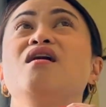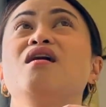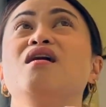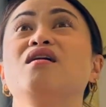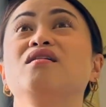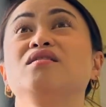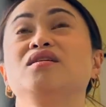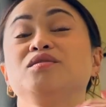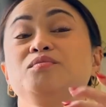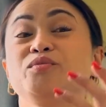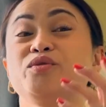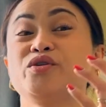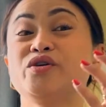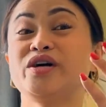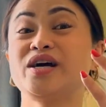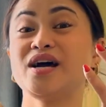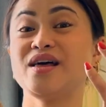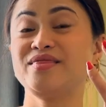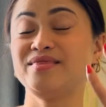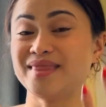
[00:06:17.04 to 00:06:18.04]
a lot
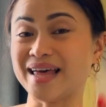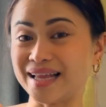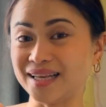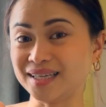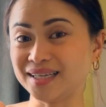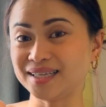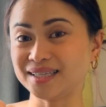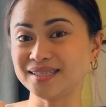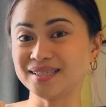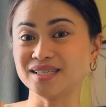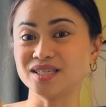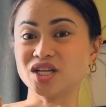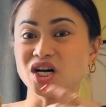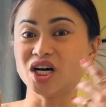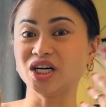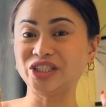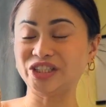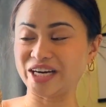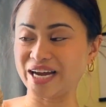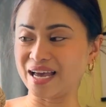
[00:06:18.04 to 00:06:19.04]
more delicate than
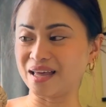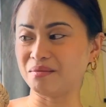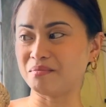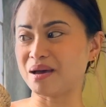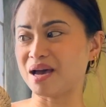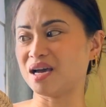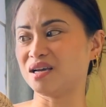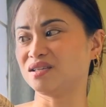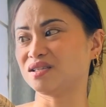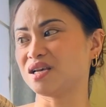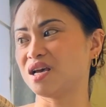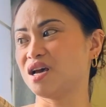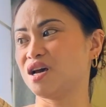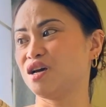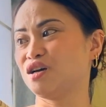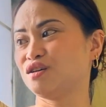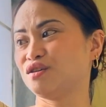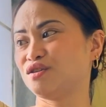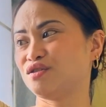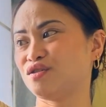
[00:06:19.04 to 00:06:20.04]
other handbags.
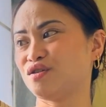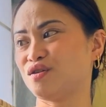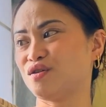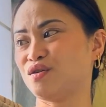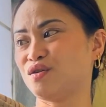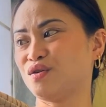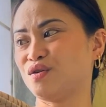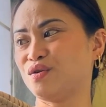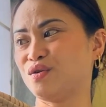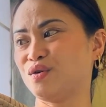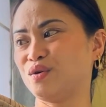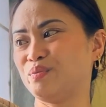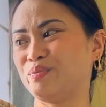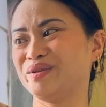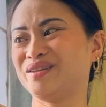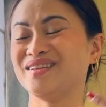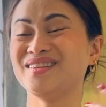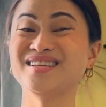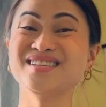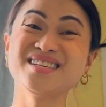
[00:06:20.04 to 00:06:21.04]
So,
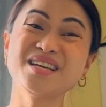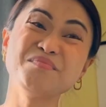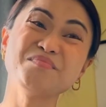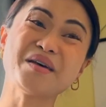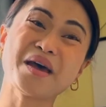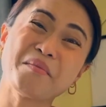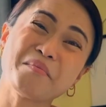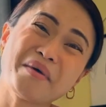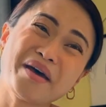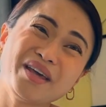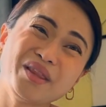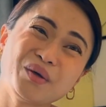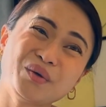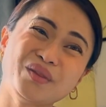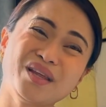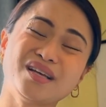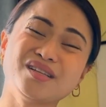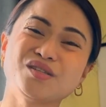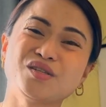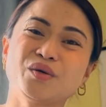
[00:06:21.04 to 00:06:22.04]
but at the same time, I know
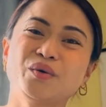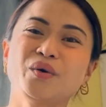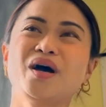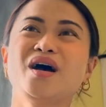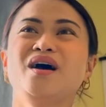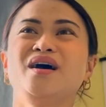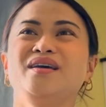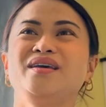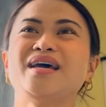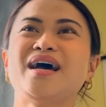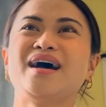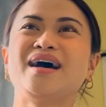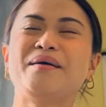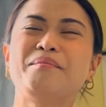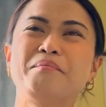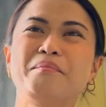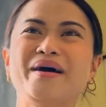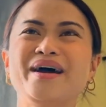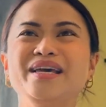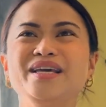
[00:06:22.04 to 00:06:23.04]
that. So yeah,
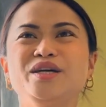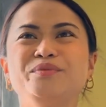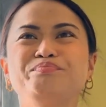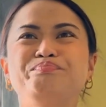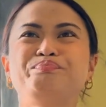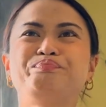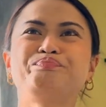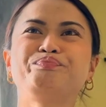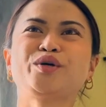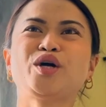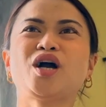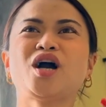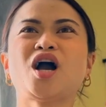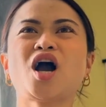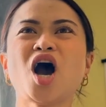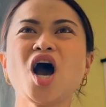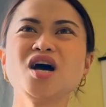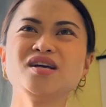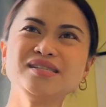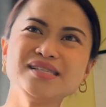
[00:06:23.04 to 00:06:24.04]
my
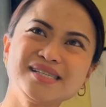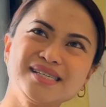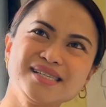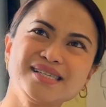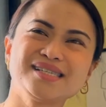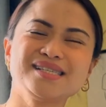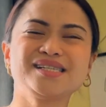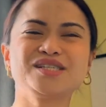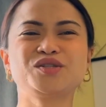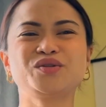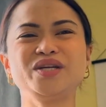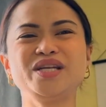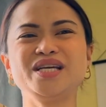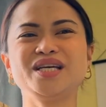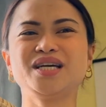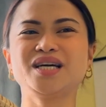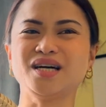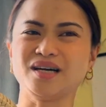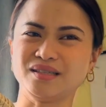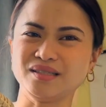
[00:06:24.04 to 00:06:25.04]
cons is not really
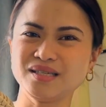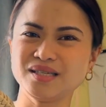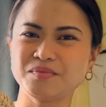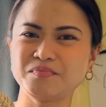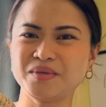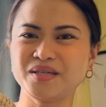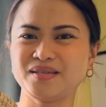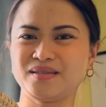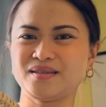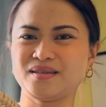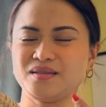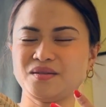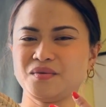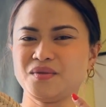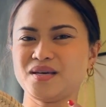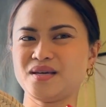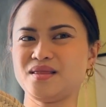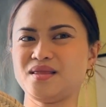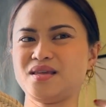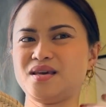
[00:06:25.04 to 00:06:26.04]
cons, because I know
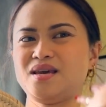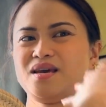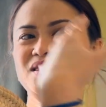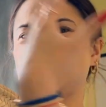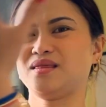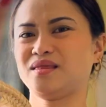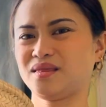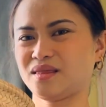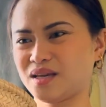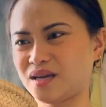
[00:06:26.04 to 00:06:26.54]
that it